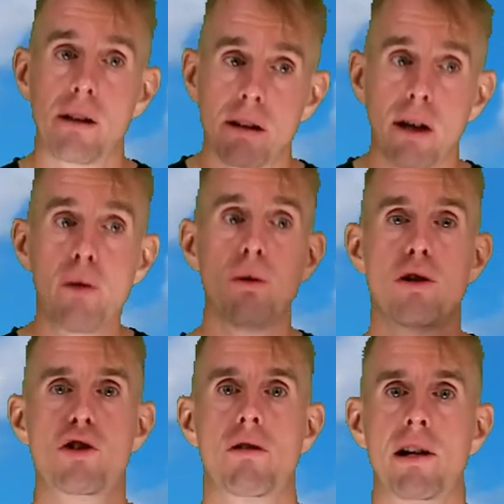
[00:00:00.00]
low
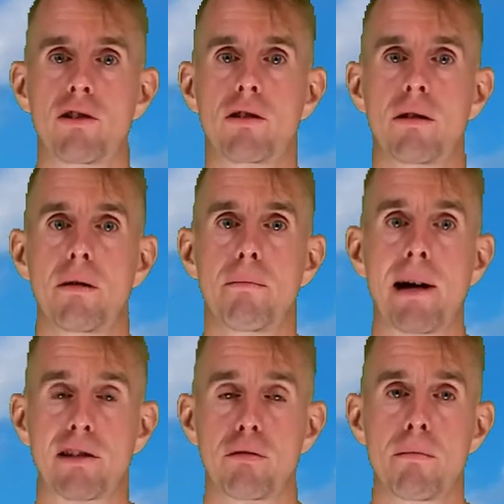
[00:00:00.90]
stress
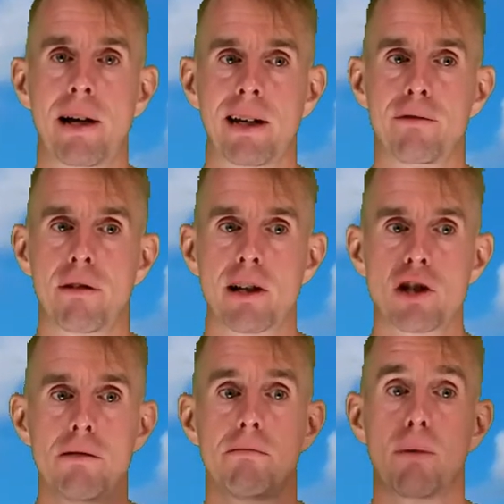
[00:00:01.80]
maximum packing
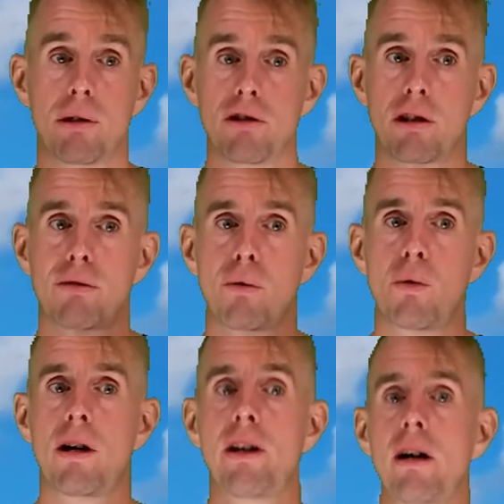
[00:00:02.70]
fraction,
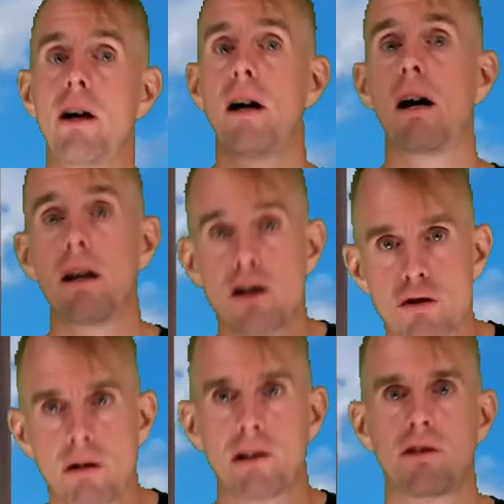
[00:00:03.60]
0.64, and our high
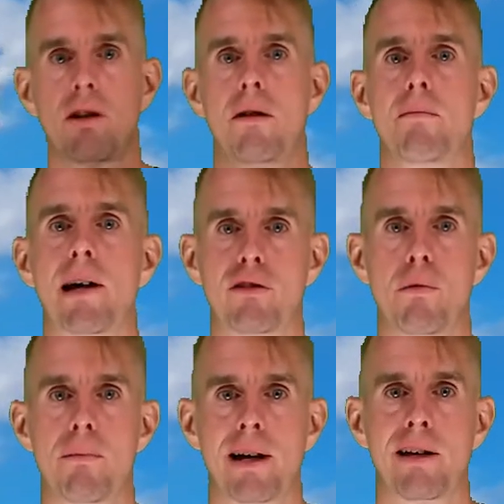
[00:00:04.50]
stress
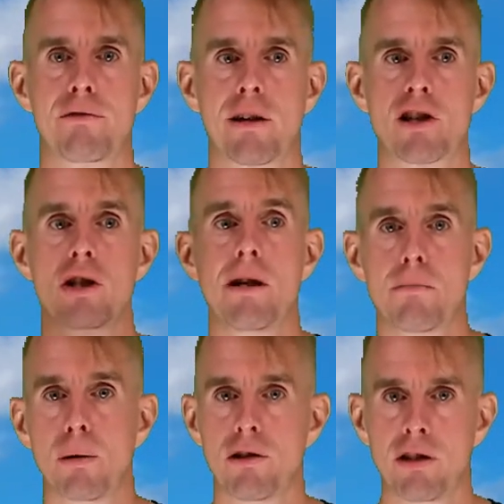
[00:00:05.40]
maximum packing fraction,
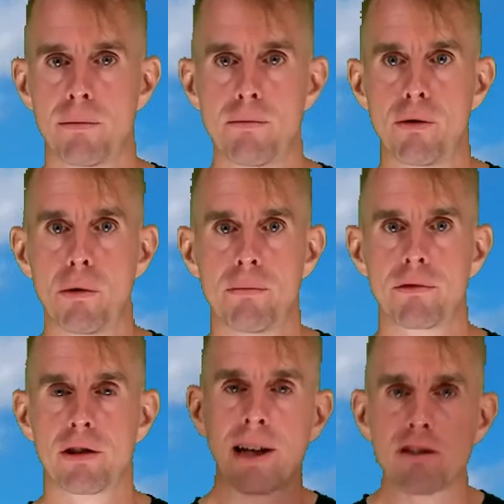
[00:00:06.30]
0.74.
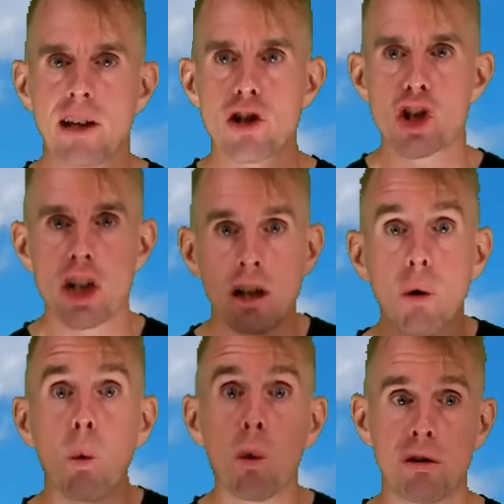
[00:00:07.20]
So that's that shear
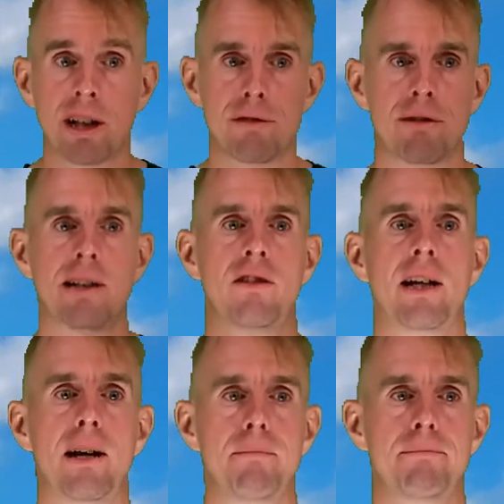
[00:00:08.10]
ordering effect
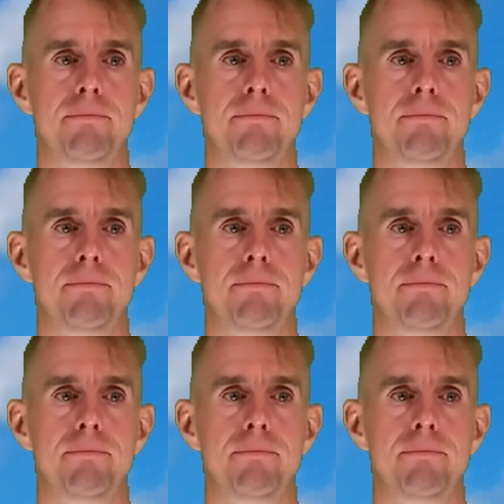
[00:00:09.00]
again.